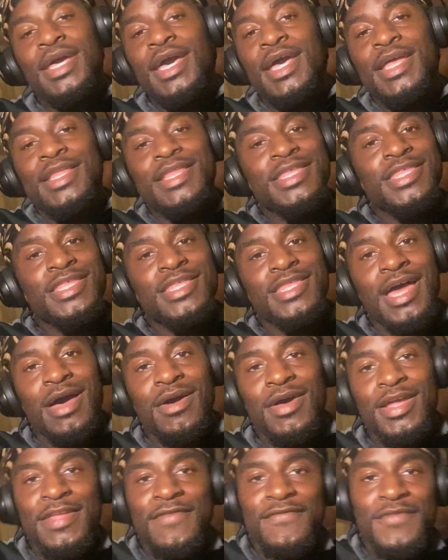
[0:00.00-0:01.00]
And this is
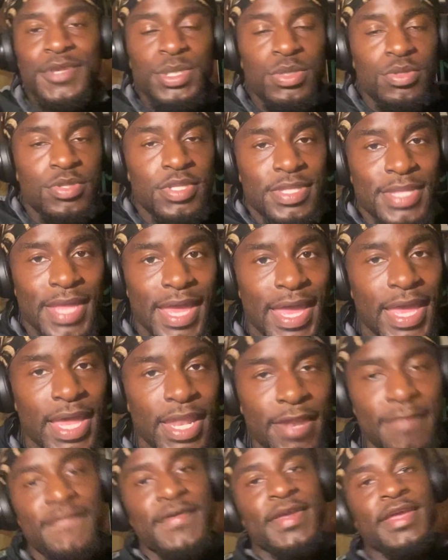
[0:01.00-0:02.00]
how individuals is not
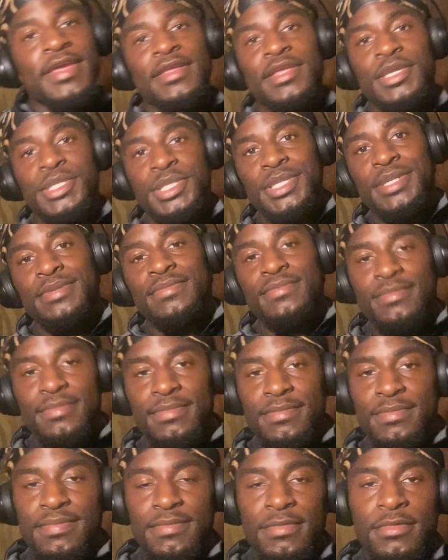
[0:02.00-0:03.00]
elevating and
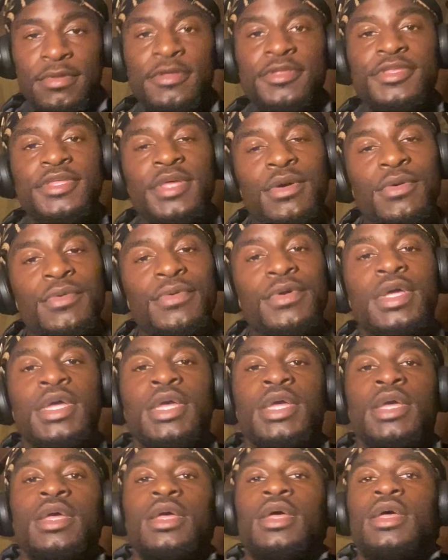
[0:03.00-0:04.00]
shit. so,
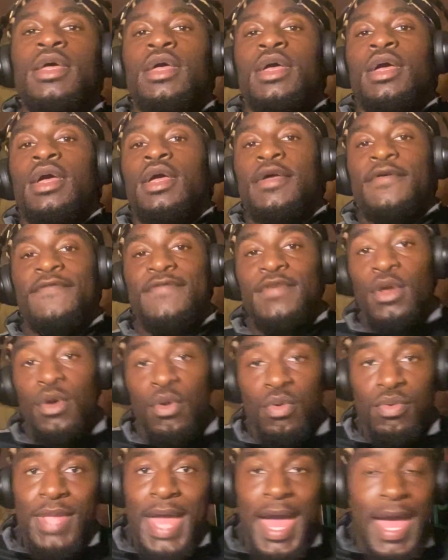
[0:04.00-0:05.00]
if
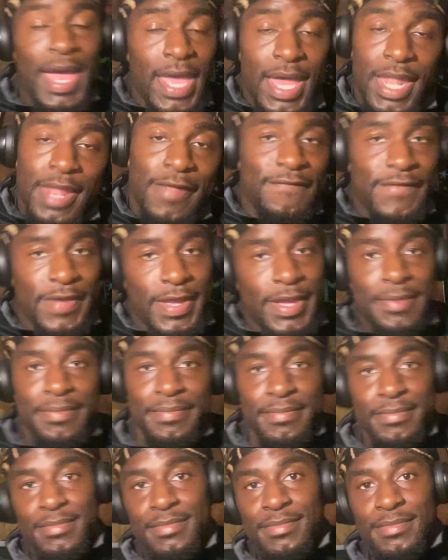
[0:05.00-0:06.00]
you not elevating
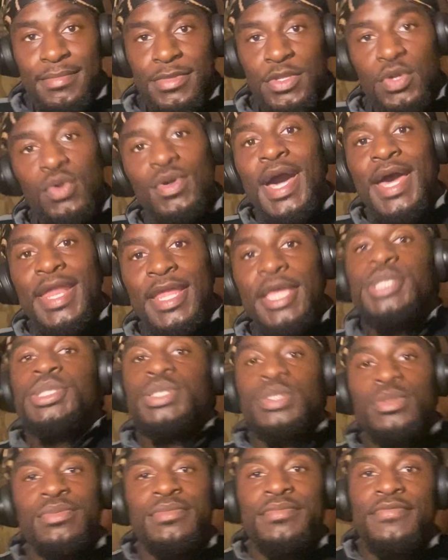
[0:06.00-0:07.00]
you got an
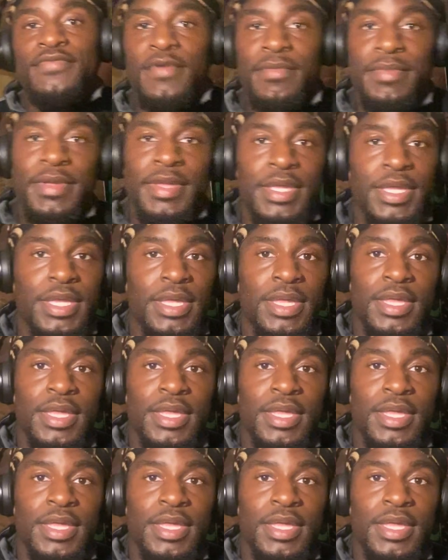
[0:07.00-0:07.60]
issue. Feel me?